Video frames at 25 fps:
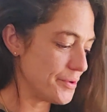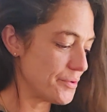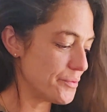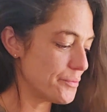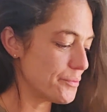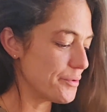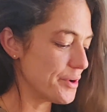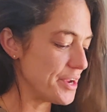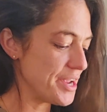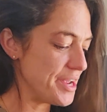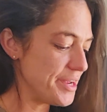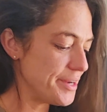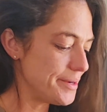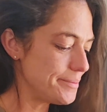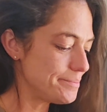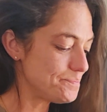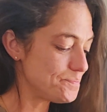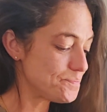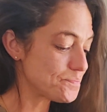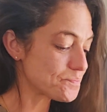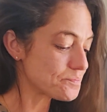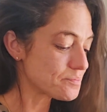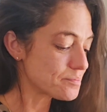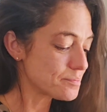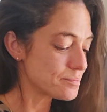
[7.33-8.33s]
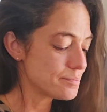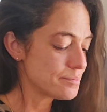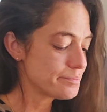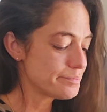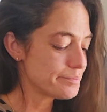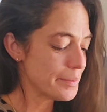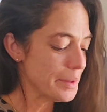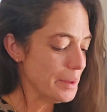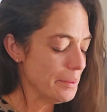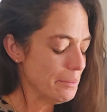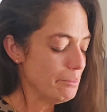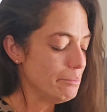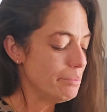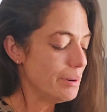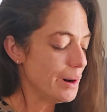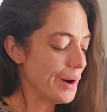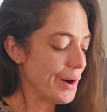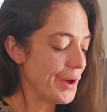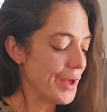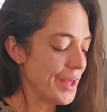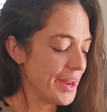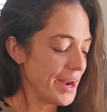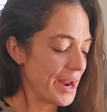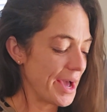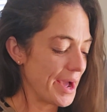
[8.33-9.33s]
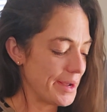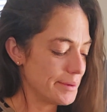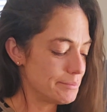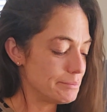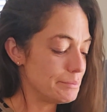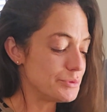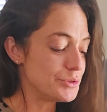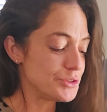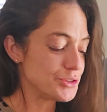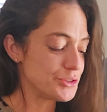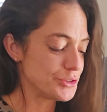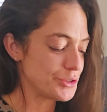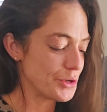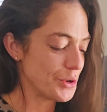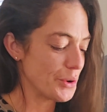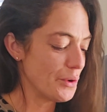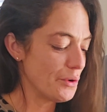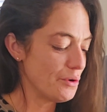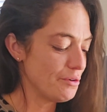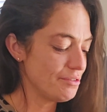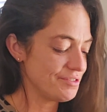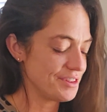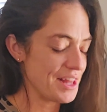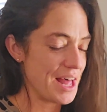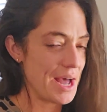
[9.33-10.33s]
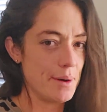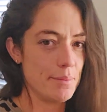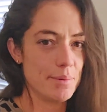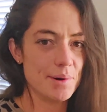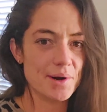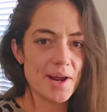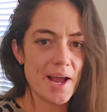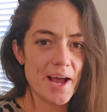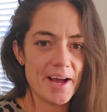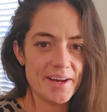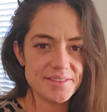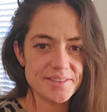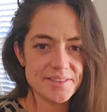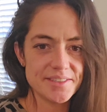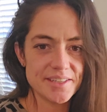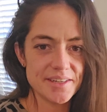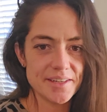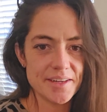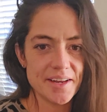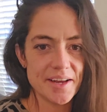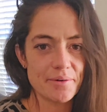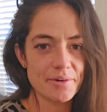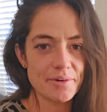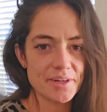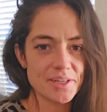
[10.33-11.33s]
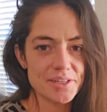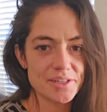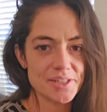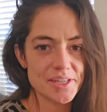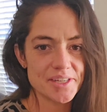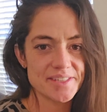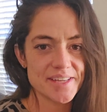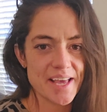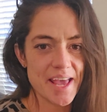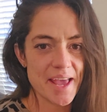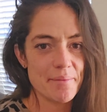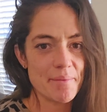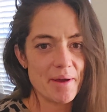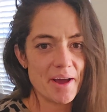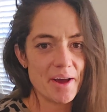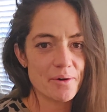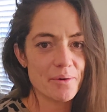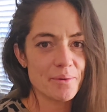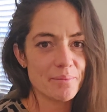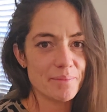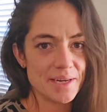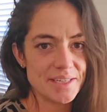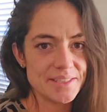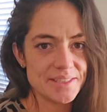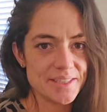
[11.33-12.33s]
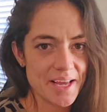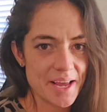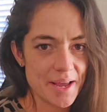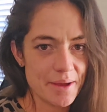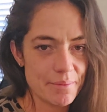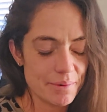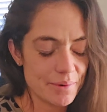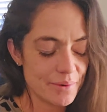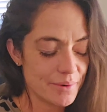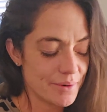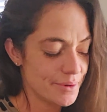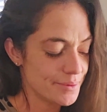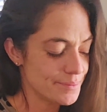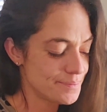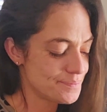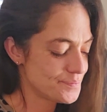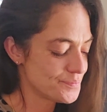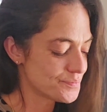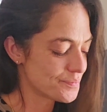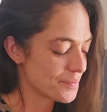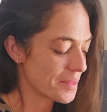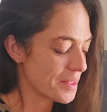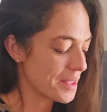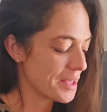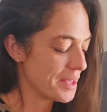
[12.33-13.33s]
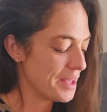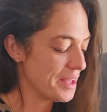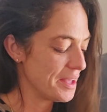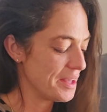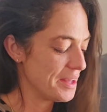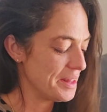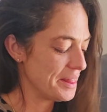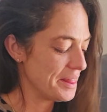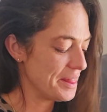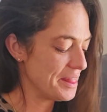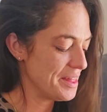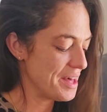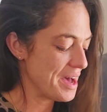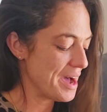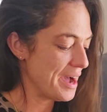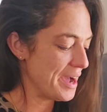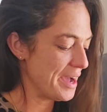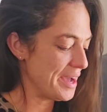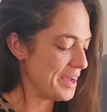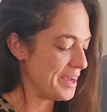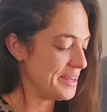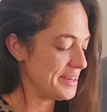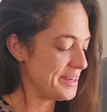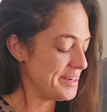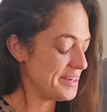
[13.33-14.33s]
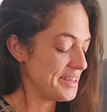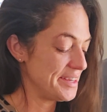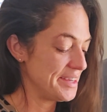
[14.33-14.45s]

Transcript: read, but I'm so flabbergasted at what just came out on my table that